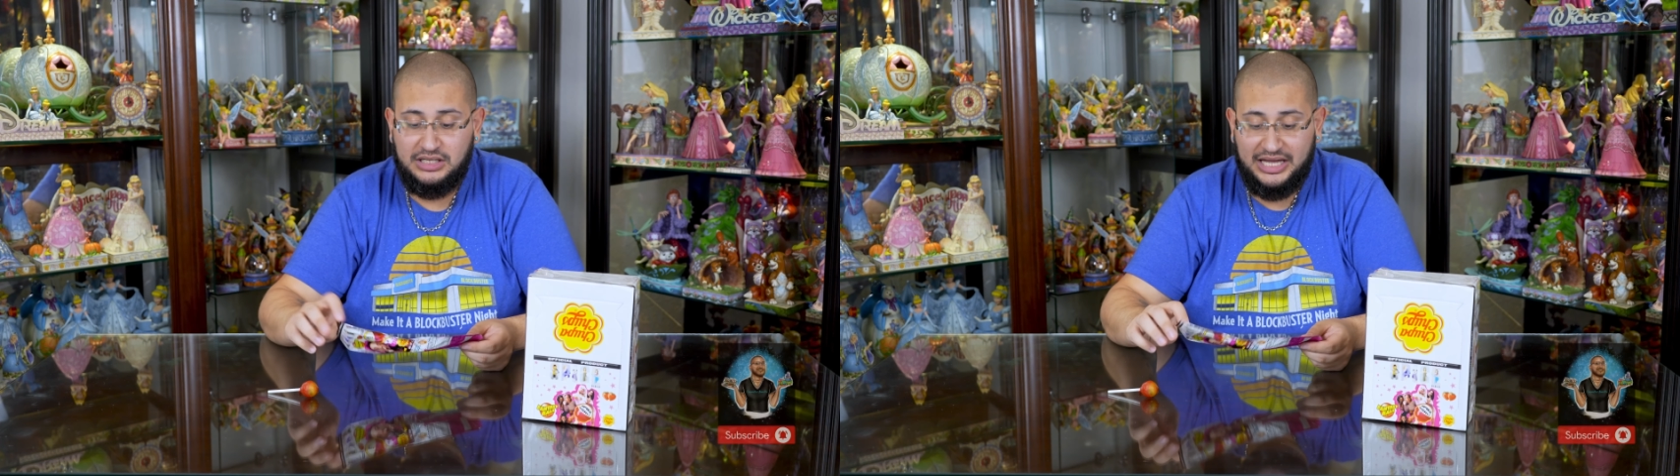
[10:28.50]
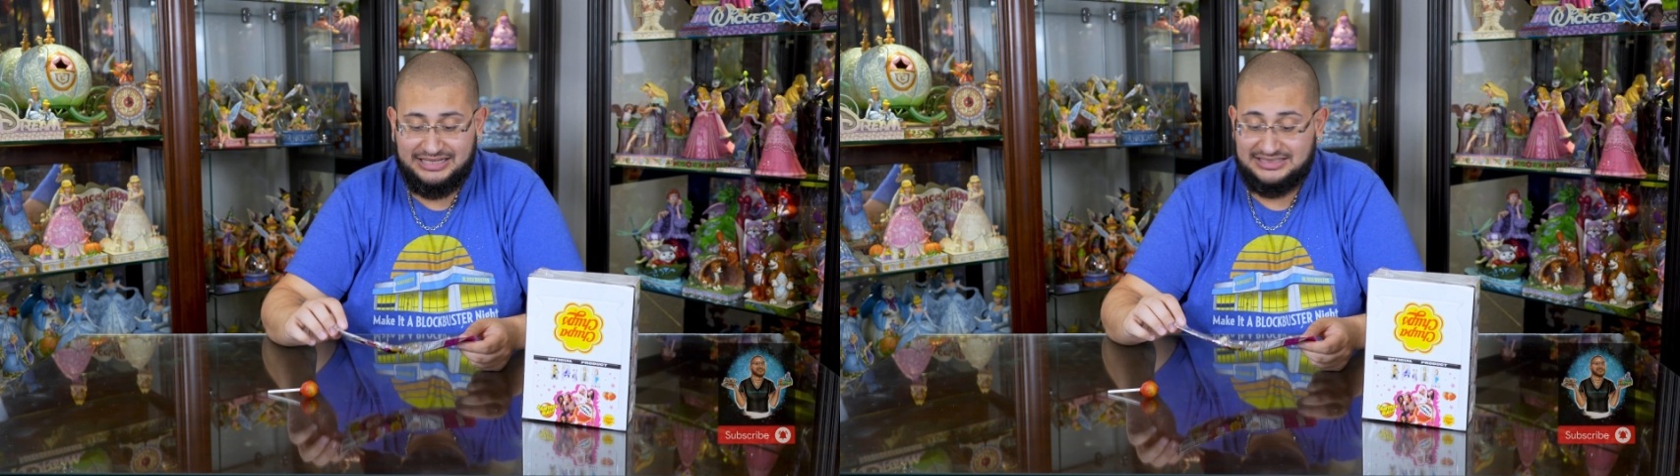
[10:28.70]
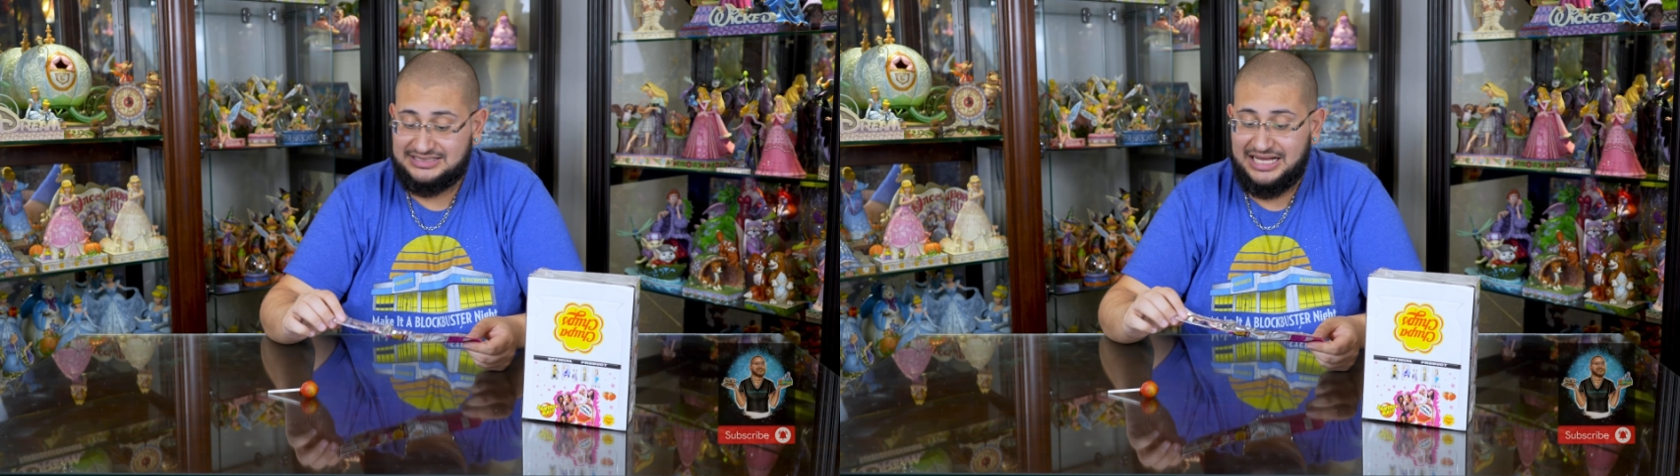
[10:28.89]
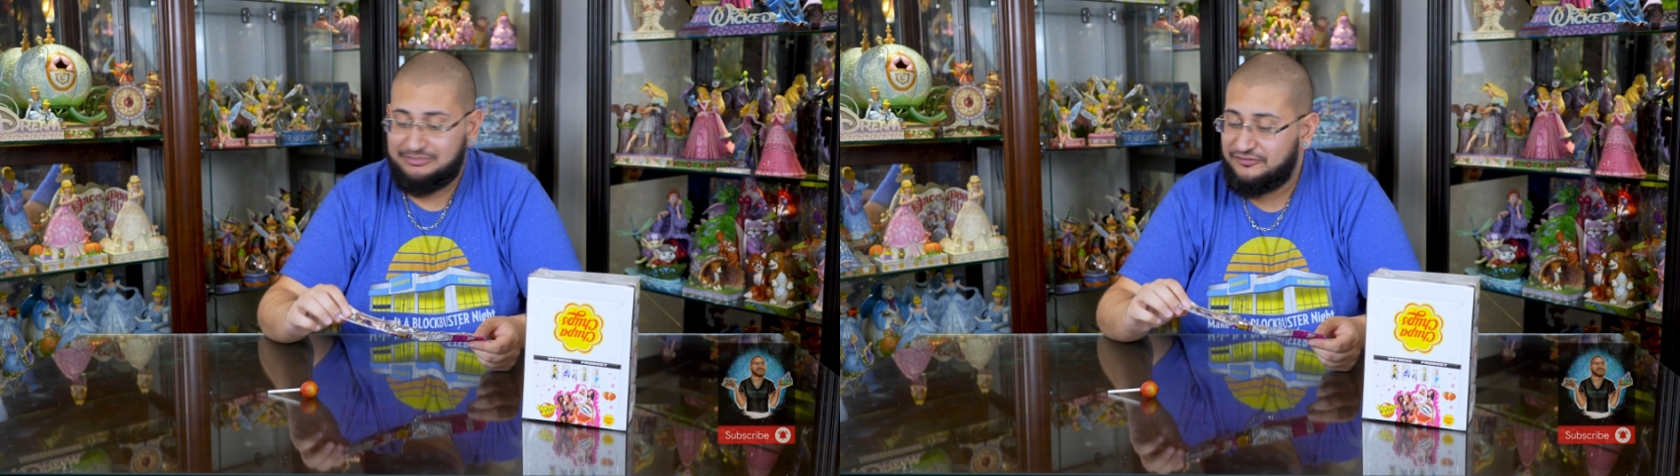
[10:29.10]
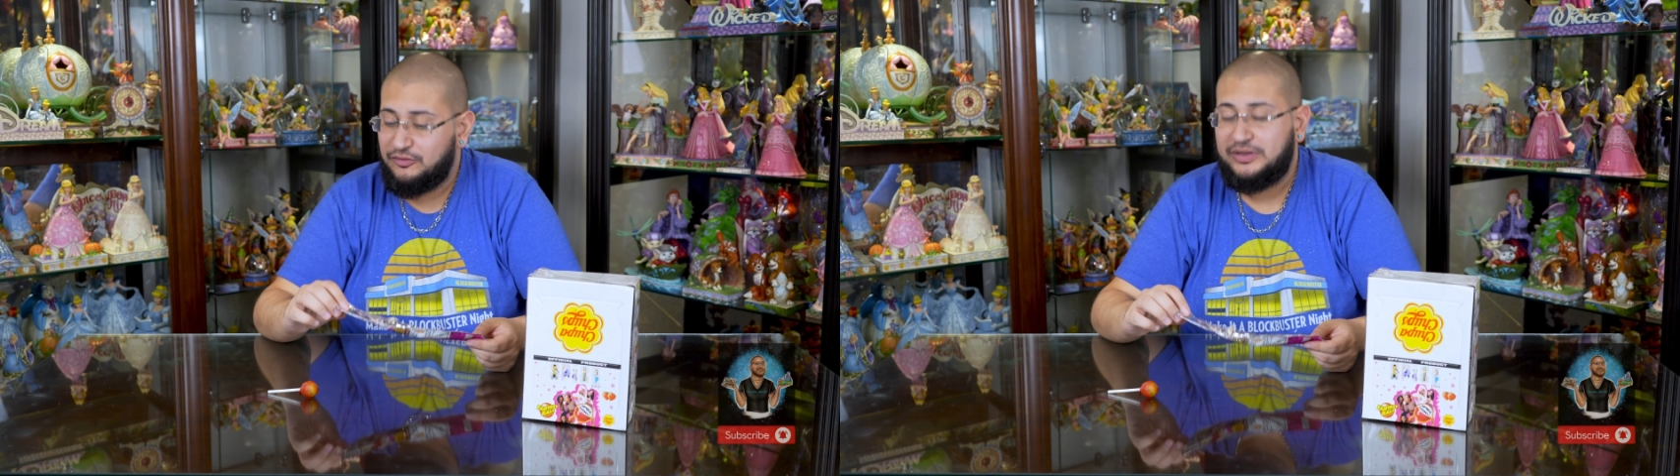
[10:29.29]
it does not,
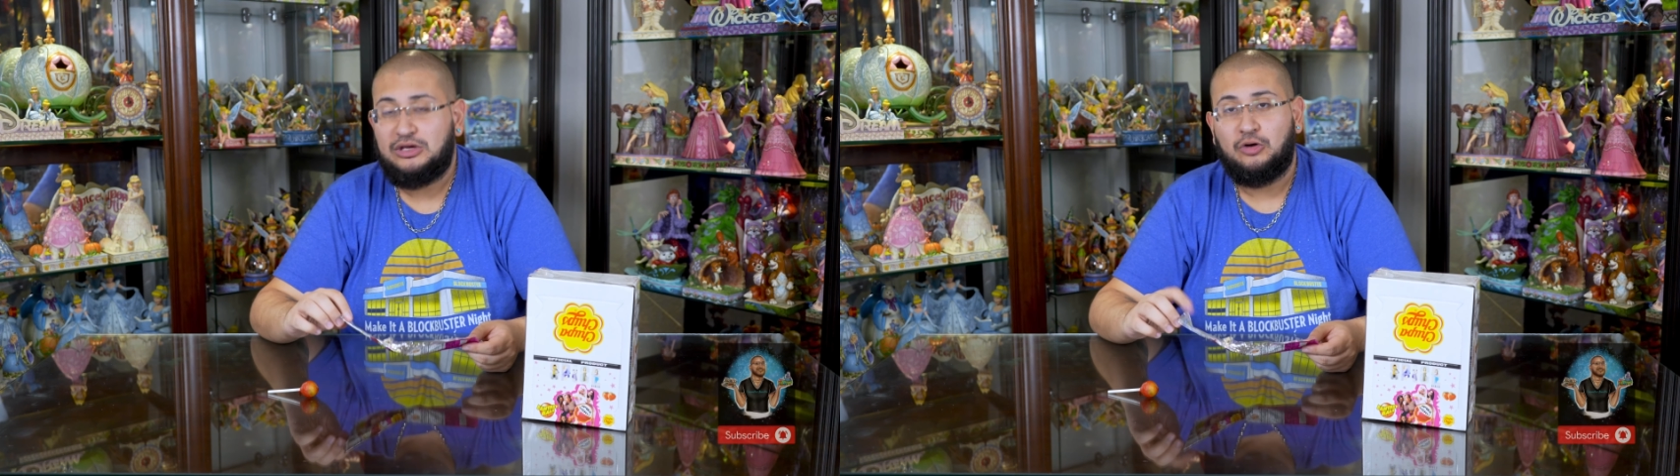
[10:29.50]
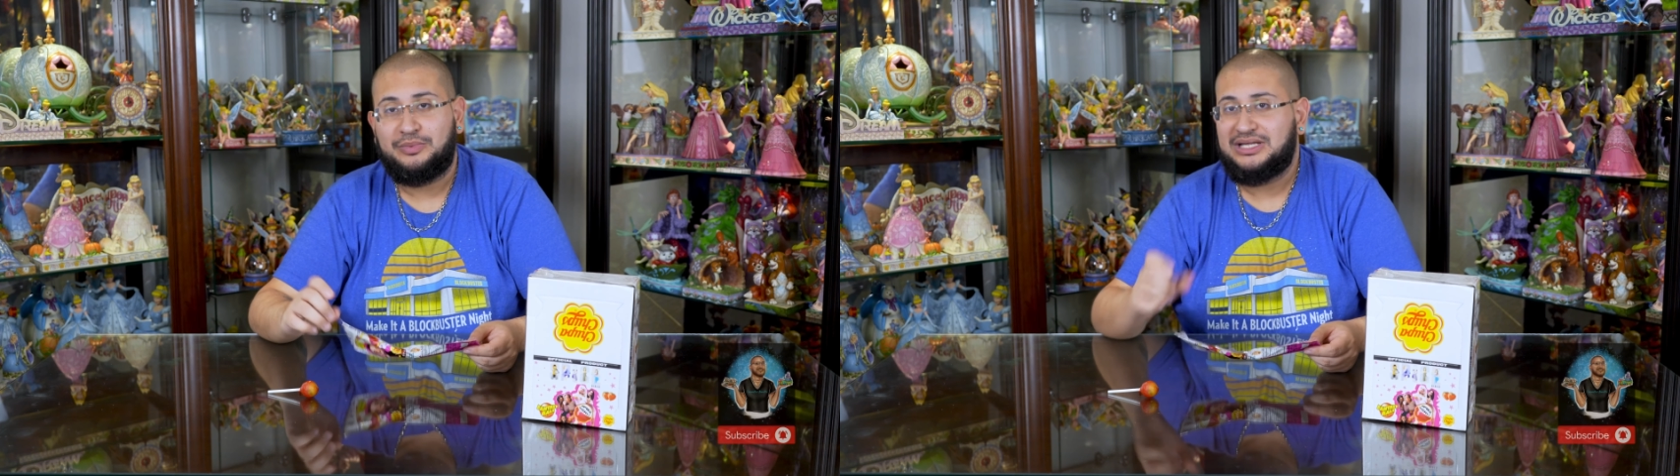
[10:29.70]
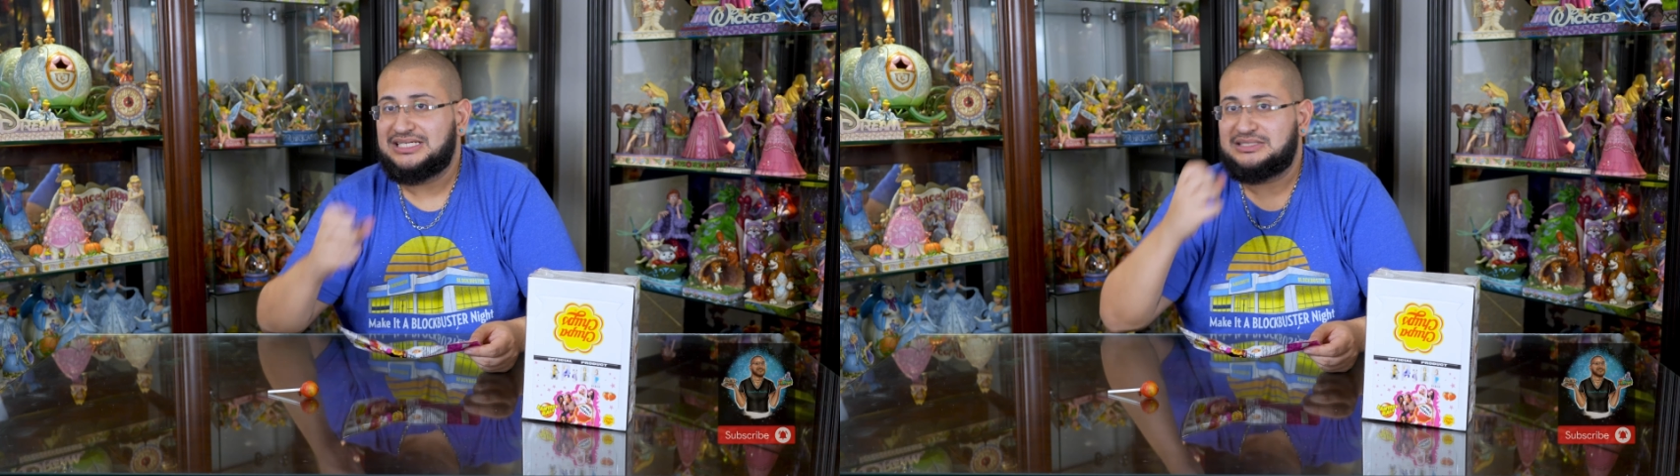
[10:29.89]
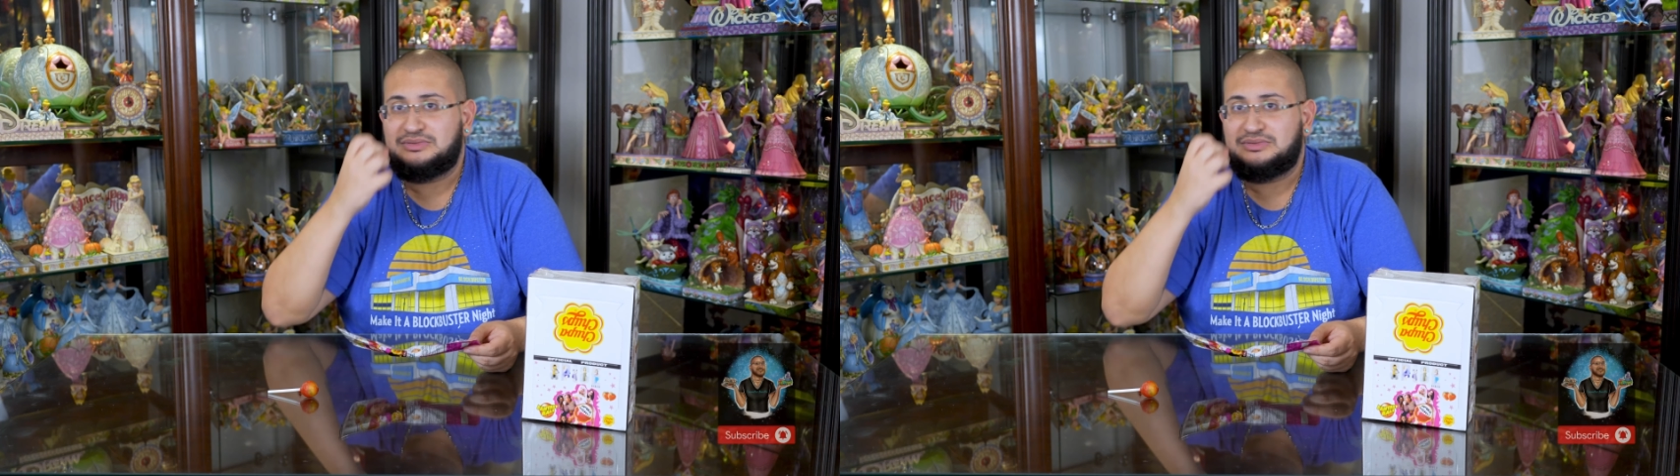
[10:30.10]
before when you open these,